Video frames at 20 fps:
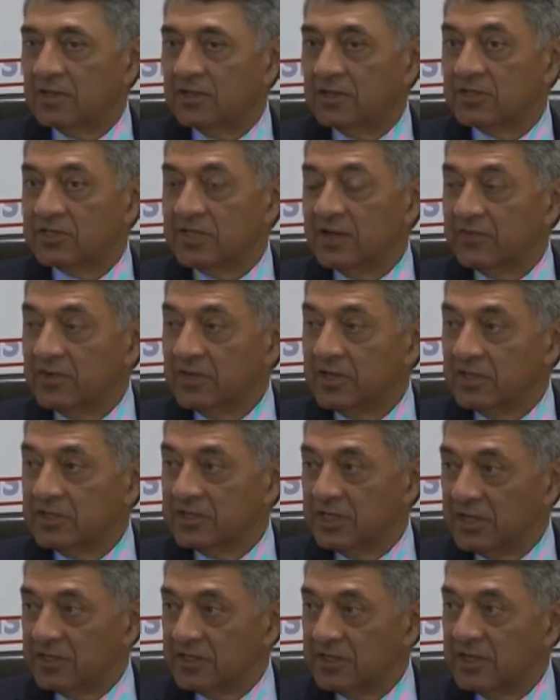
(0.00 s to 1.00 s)
The
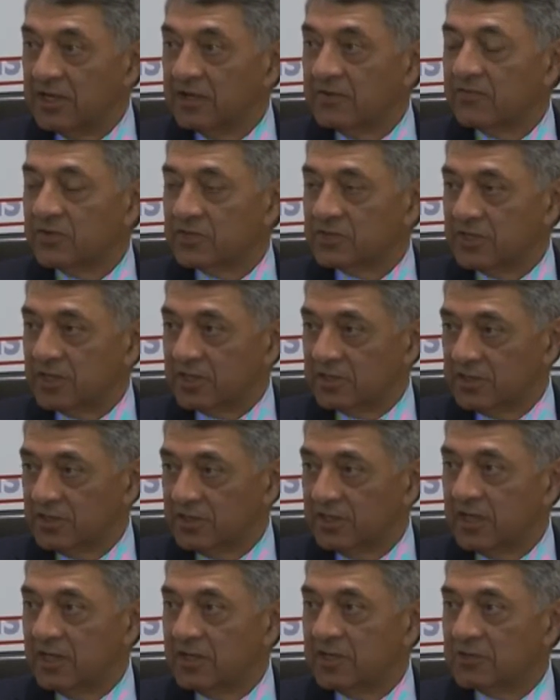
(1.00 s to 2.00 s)
70s, 80 infrastructure
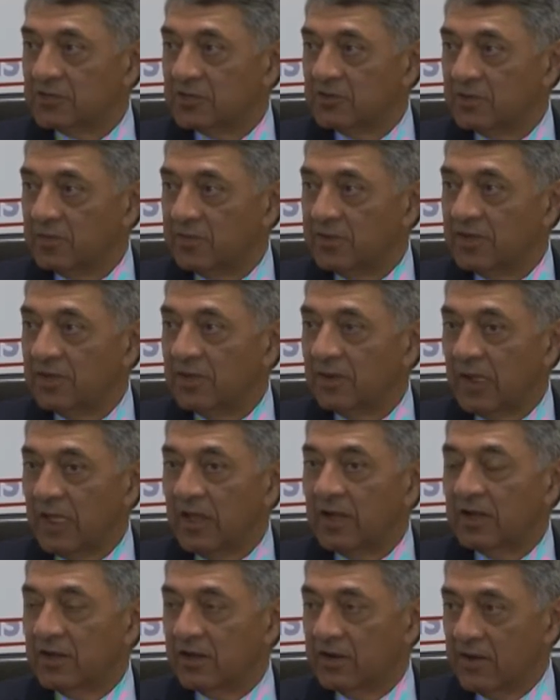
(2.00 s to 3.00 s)
there is going to be
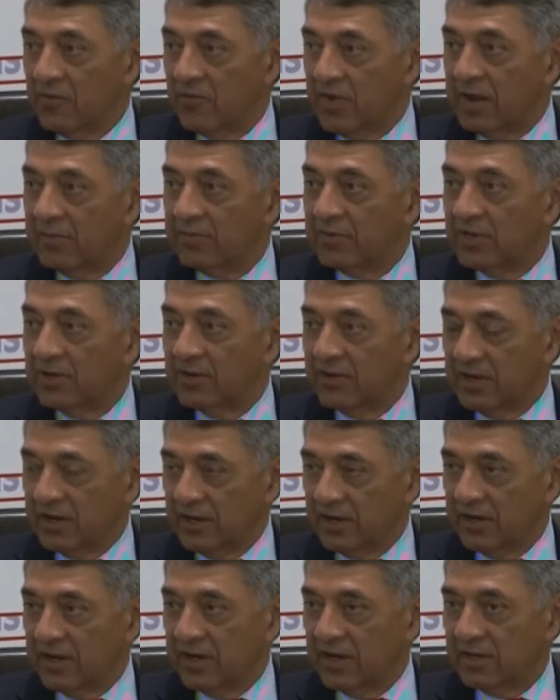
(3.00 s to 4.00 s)
revamped and
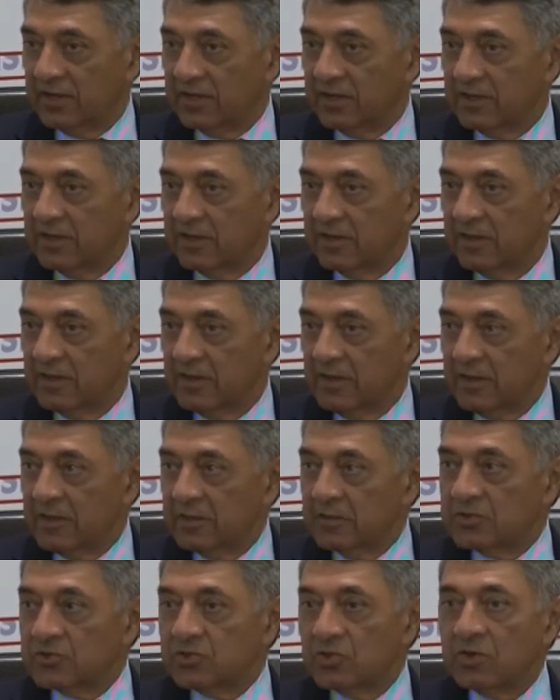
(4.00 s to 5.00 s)
recreated.
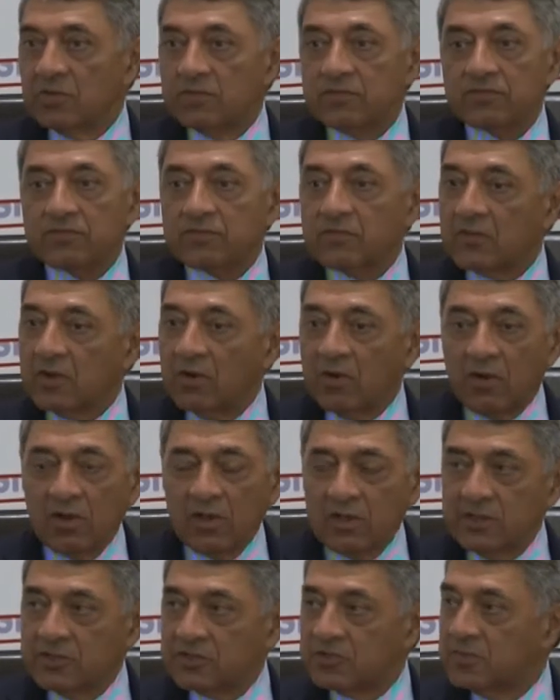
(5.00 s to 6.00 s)
So
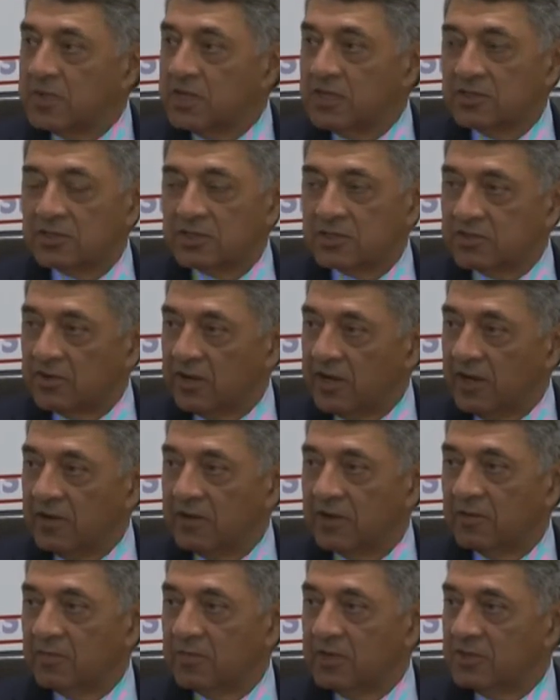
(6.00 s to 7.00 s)
all this means
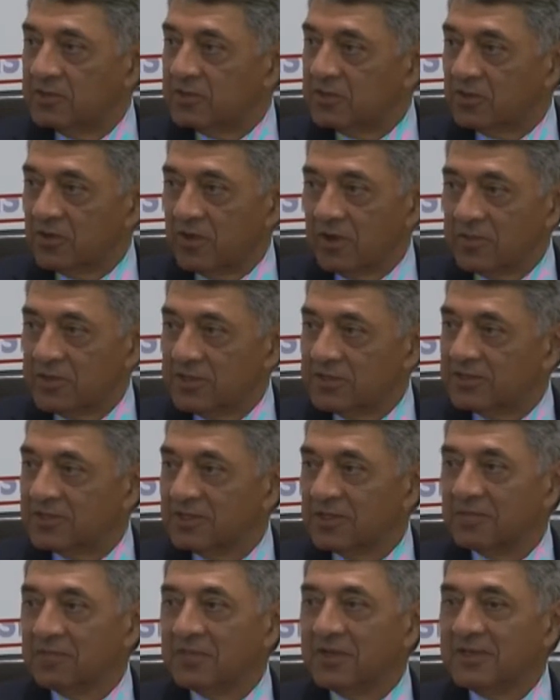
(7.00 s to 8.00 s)
trade, it means
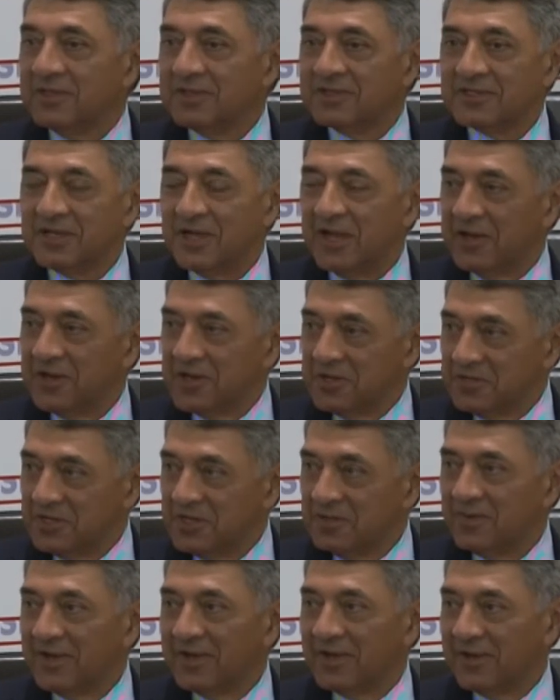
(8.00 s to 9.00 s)
commerce, it means
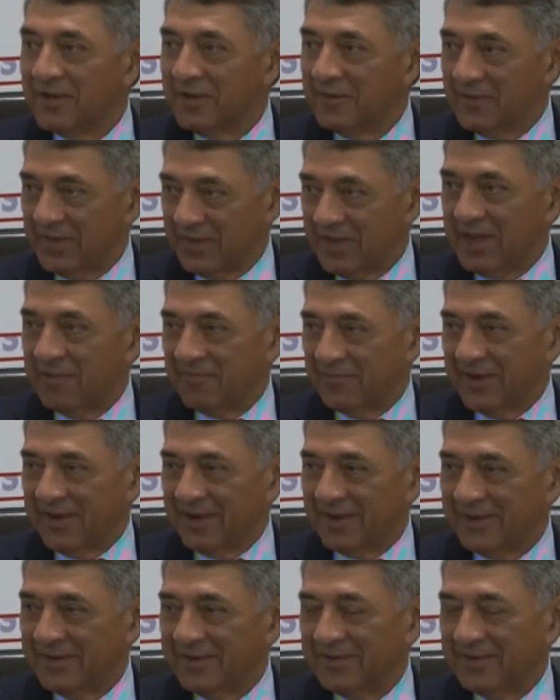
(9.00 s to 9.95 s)
energy being happening.